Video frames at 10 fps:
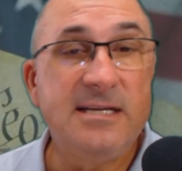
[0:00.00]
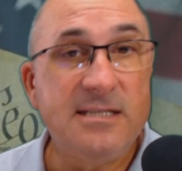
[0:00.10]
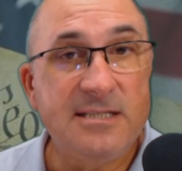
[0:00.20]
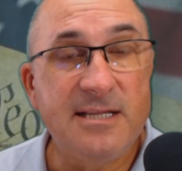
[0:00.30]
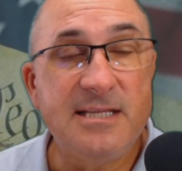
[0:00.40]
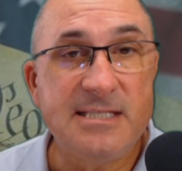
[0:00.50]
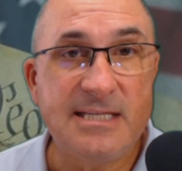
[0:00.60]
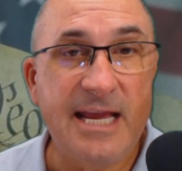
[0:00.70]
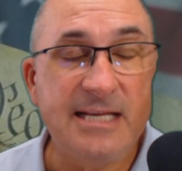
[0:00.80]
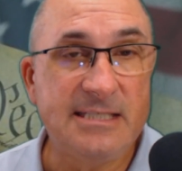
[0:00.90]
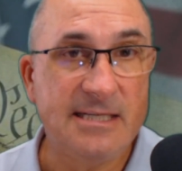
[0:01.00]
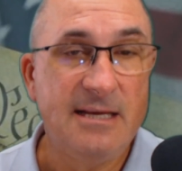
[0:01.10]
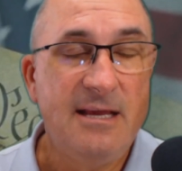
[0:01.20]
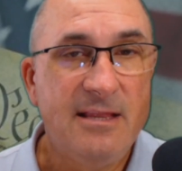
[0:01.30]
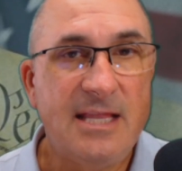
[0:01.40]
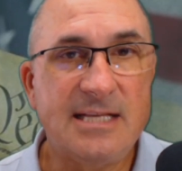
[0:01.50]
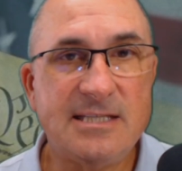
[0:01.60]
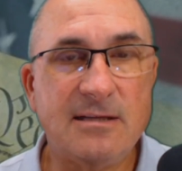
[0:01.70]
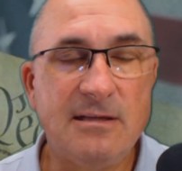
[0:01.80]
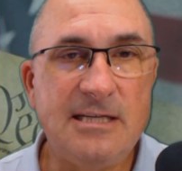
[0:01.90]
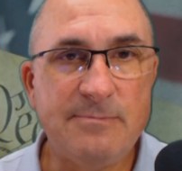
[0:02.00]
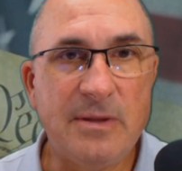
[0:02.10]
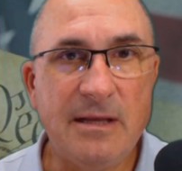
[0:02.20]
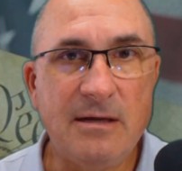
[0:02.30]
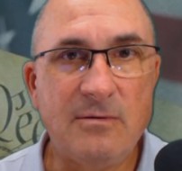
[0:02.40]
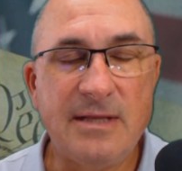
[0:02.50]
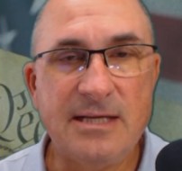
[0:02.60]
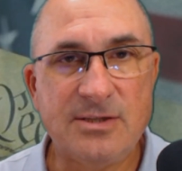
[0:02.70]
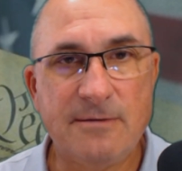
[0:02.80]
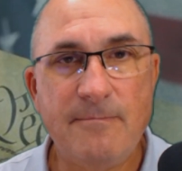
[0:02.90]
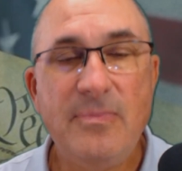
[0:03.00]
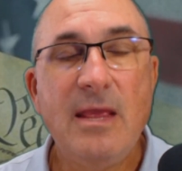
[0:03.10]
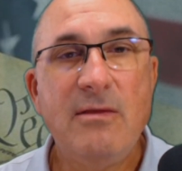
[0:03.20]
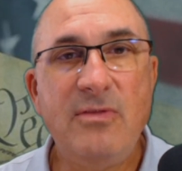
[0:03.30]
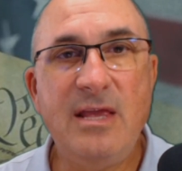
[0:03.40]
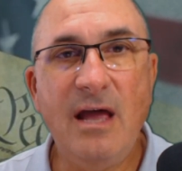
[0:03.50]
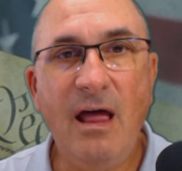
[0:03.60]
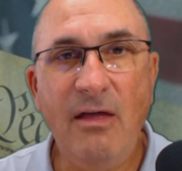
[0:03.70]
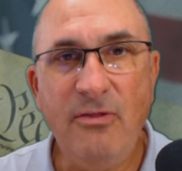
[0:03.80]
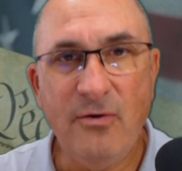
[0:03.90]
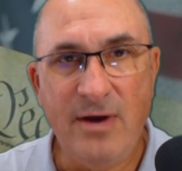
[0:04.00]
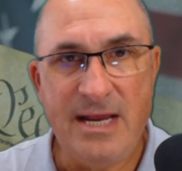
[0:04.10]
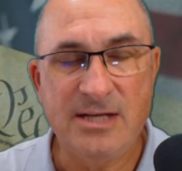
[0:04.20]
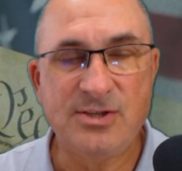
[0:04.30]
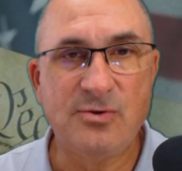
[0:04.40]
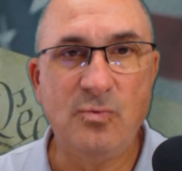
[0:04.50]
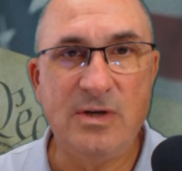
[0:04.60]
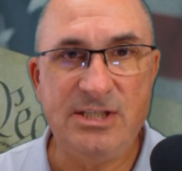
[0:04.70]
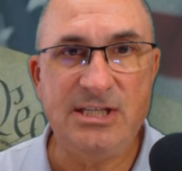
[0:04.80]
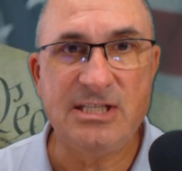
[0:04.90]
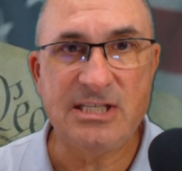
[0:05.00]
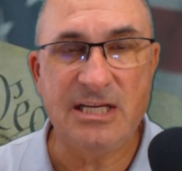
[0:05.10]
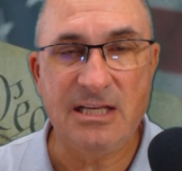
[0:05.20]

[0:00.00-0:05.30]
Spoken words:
it to the states. That's the least political answer. The other answer, which is